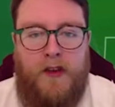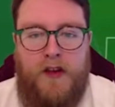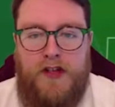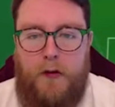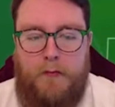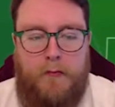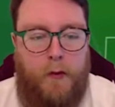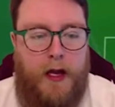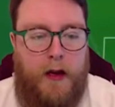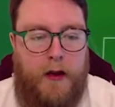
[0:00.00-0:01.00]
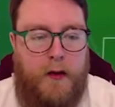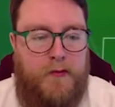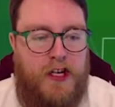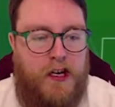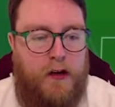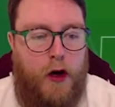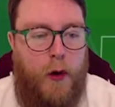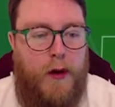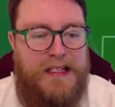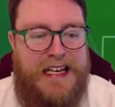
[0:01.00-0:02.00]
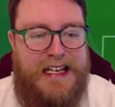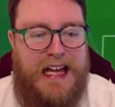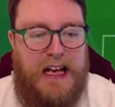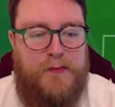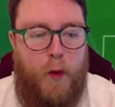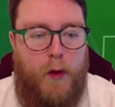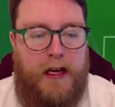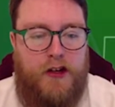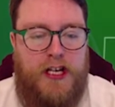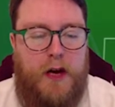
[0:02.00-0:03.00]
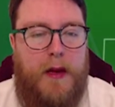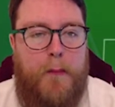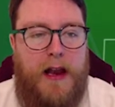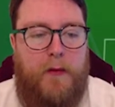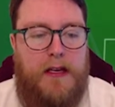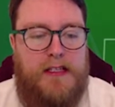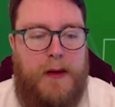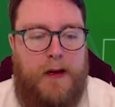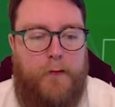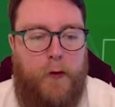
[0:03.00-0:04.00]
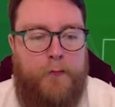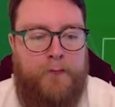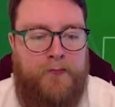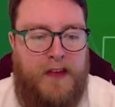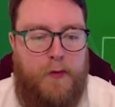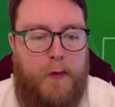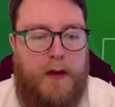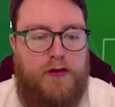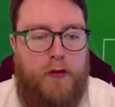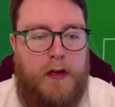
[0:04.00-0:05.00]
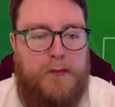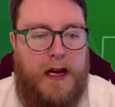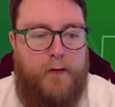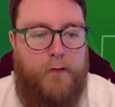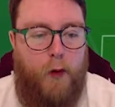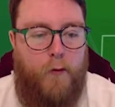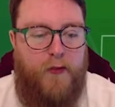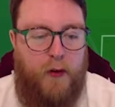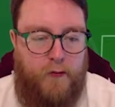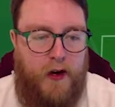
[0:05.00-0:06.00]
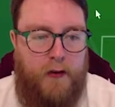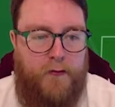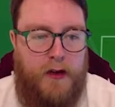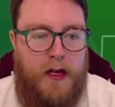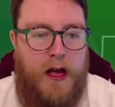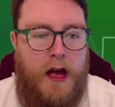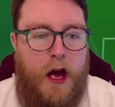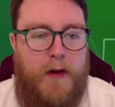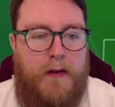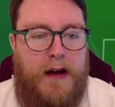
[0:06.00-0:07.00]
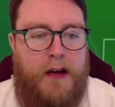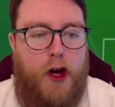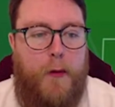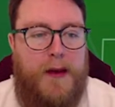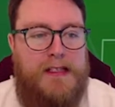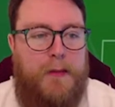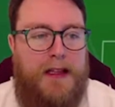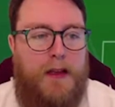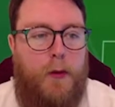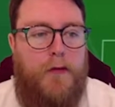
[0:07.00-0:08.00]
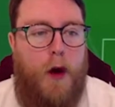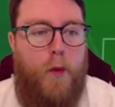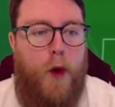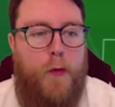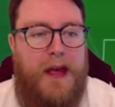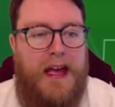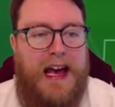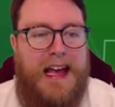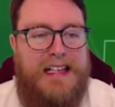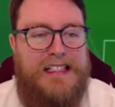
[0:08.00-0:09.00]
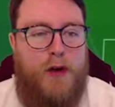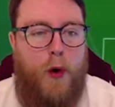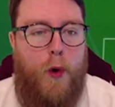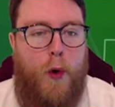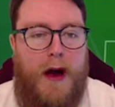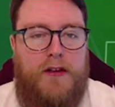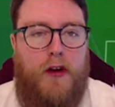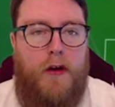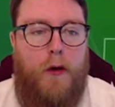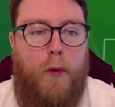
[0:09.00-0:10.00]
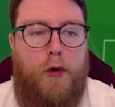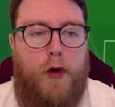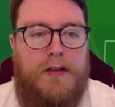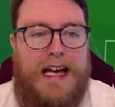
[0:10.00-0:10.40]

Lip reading: So, we are lined up with Cech and goal. Tierney, Smalling, Koscielny and Bellerin as the back four. It's probably my strongest back four, 4-5. Herrera and Gomez in the middle with Awobi, Isco, Walcott